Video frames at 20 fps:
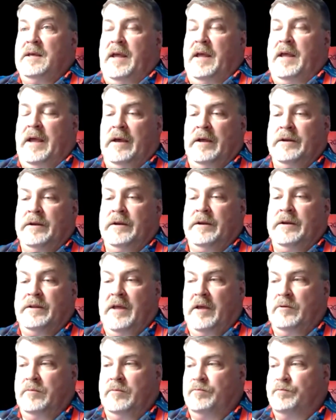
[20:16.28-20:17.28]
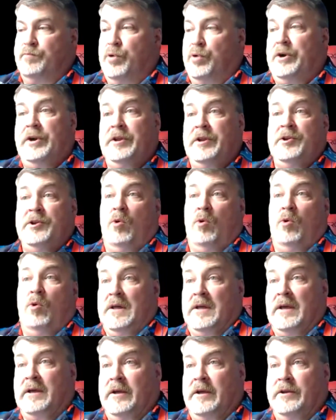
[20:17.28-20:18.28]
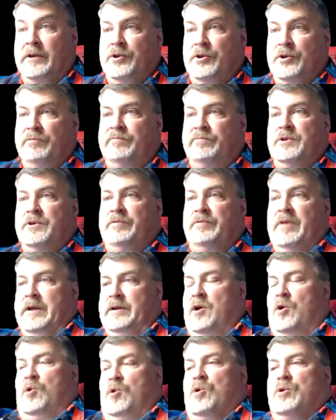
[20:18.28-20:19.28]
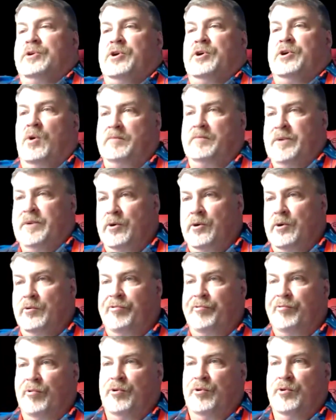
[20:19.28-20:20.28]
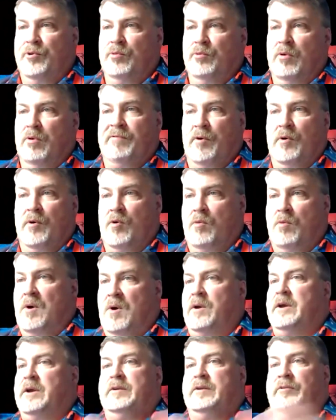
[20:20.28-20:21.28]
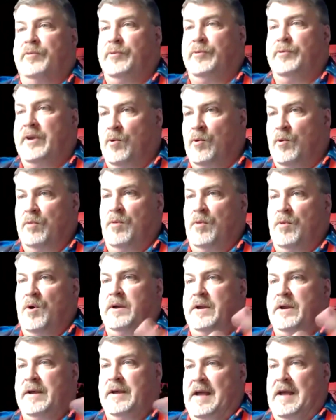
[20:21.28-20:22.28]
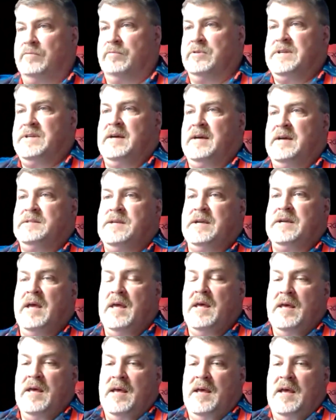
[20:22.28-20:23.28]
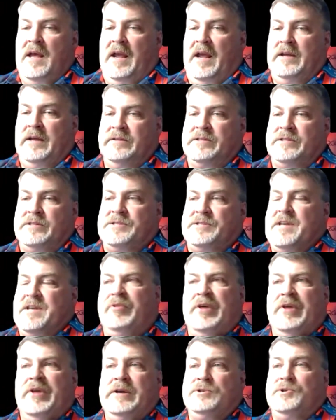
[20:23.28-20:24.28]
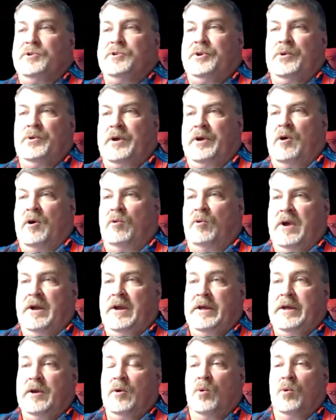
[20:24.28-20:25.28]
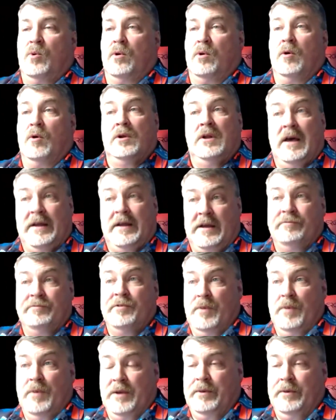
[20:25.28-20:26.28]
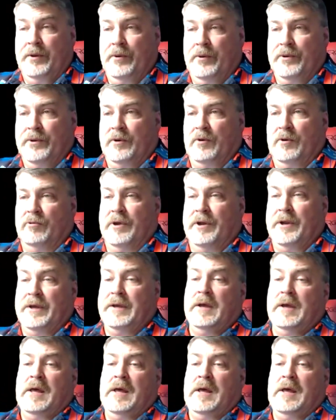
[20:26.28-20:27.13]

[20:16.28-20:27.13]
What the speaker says: and put it in your wallet. And you then earn crypto through referral marketing, through network marketing, advertising, and the same things you're doing already, or a lot of you may be doing already.